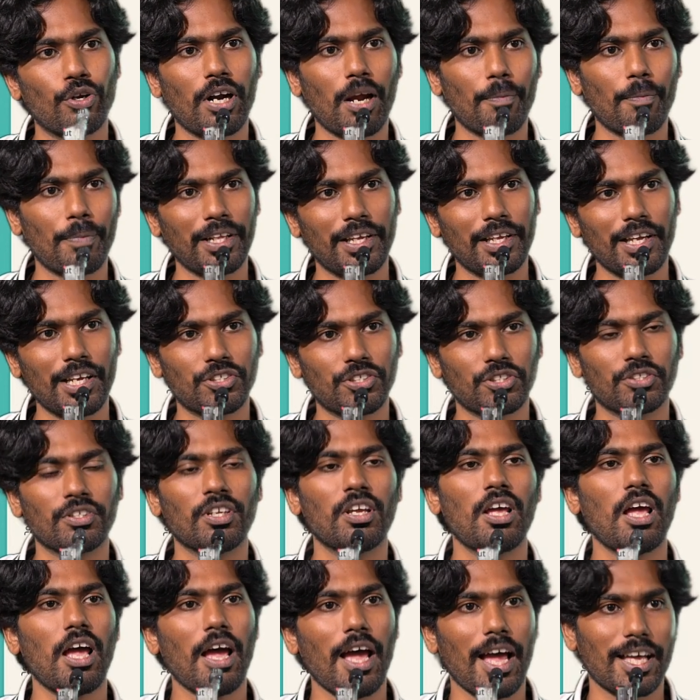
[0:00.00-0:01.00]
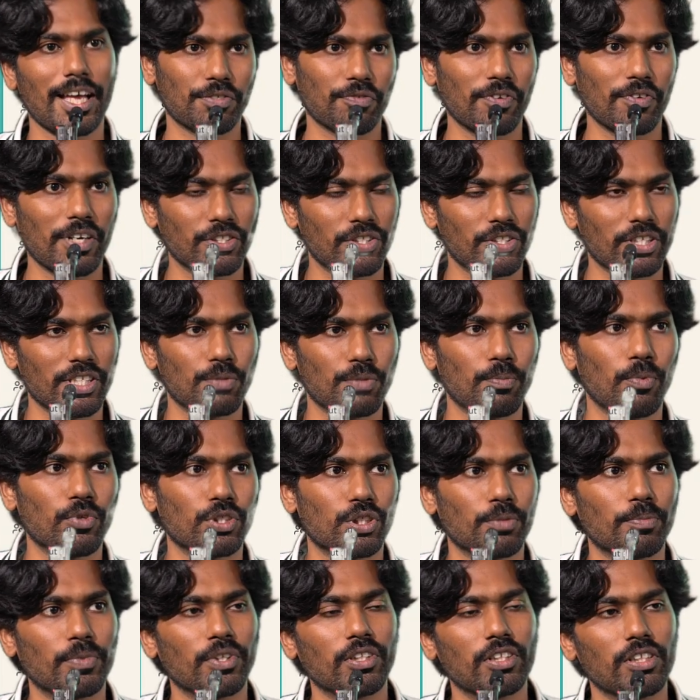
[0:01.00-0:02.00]
application as fast as
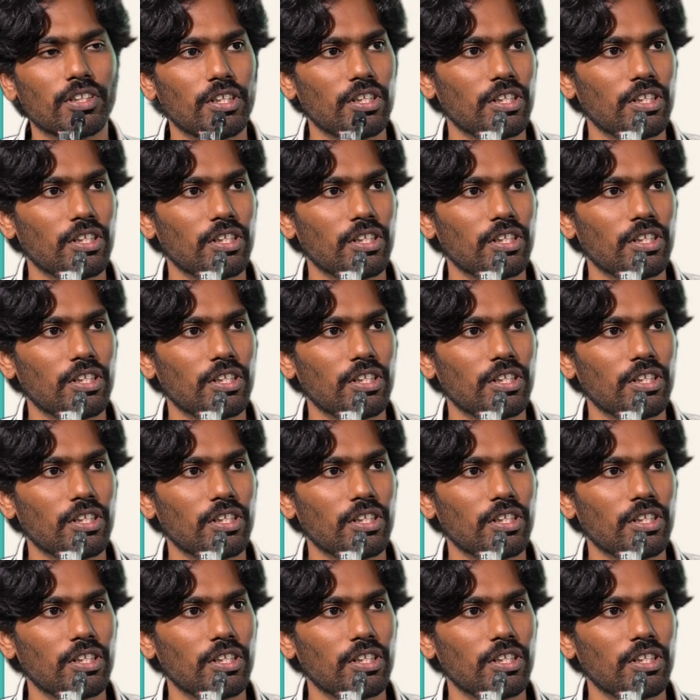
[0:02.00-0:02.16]
possible.